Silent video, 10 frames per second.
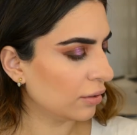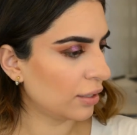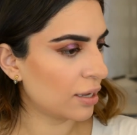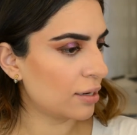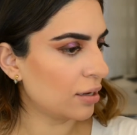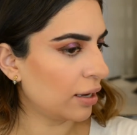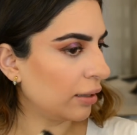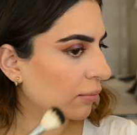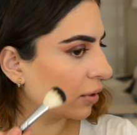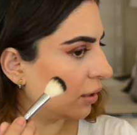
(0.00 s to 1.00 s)
and I
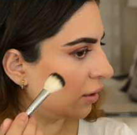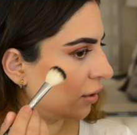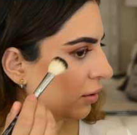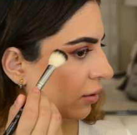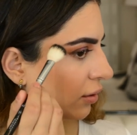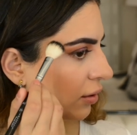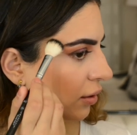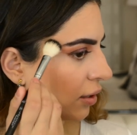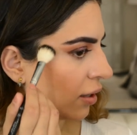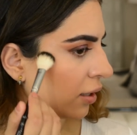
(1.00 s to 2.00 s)
am gonna
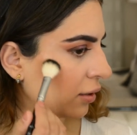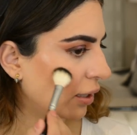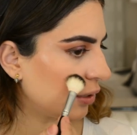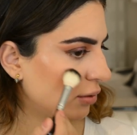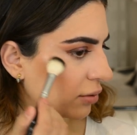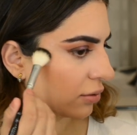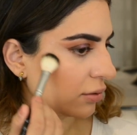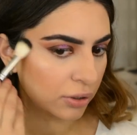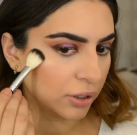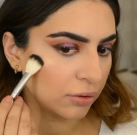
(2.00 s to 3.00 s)
highlight.
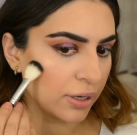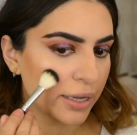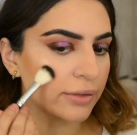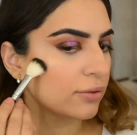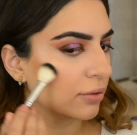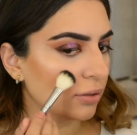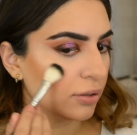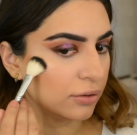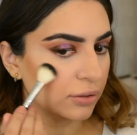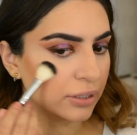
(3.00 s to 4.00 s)
You guys,
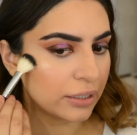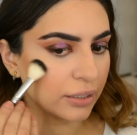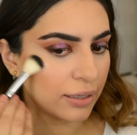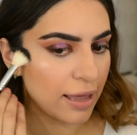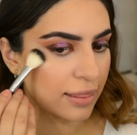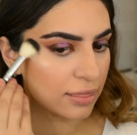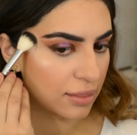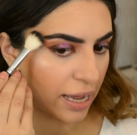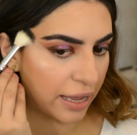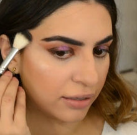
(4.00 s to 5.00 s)
look at
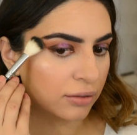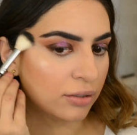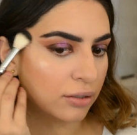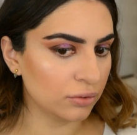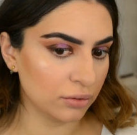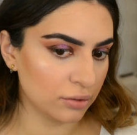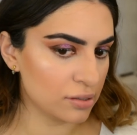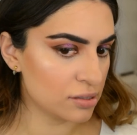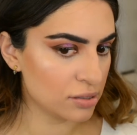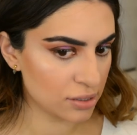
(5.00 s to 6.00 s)
that.
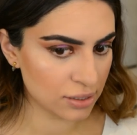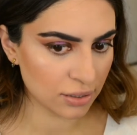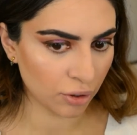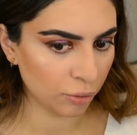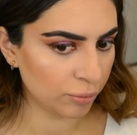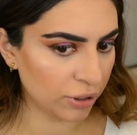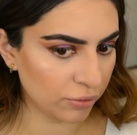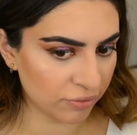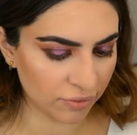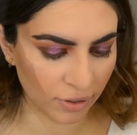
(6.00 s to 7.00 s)
So
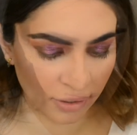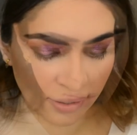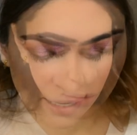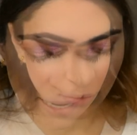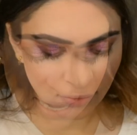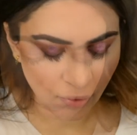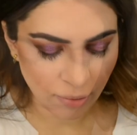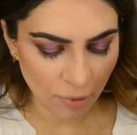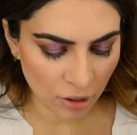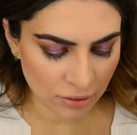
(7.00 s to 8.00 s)
beautiful. So
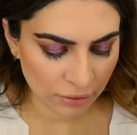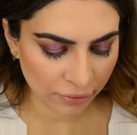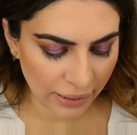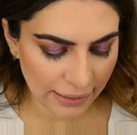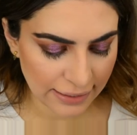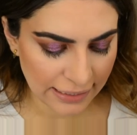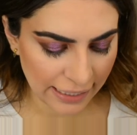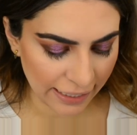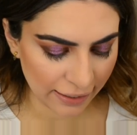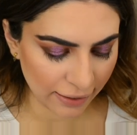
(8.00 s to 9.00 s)
I'm also gonna
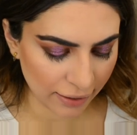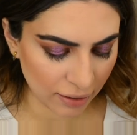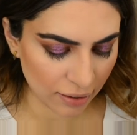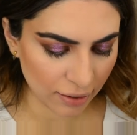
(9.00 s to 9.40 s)
take